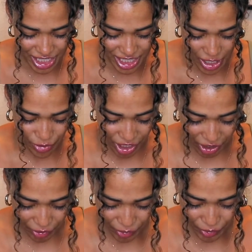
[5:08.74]
She's so
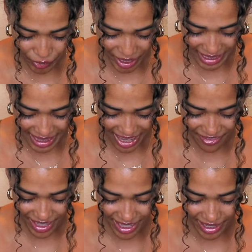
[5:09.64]
cute. I love
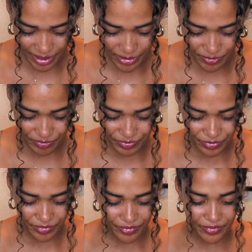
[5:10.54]
it.
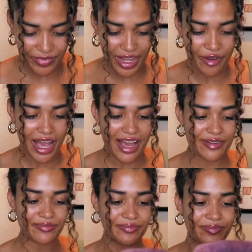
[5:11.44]
Okay,
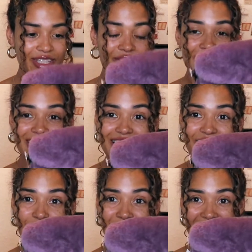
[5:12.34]
so this is
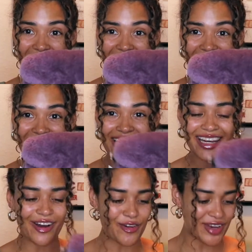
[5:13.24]
the bag.
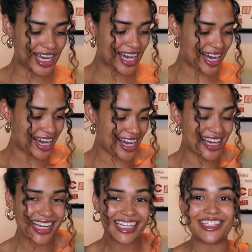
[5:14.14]
Oh
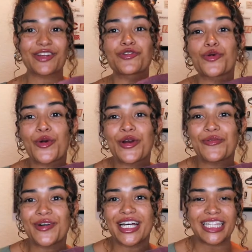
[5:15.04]
my gosh,
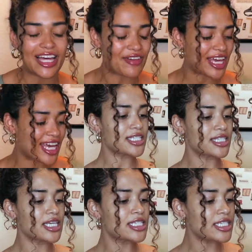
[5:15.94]
adorable. I love it. So
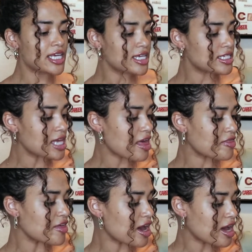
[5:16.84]
this is
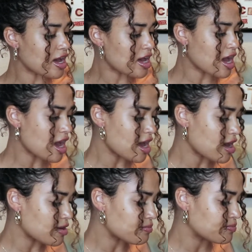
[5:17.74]
the,
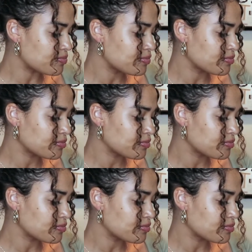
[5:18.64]
um,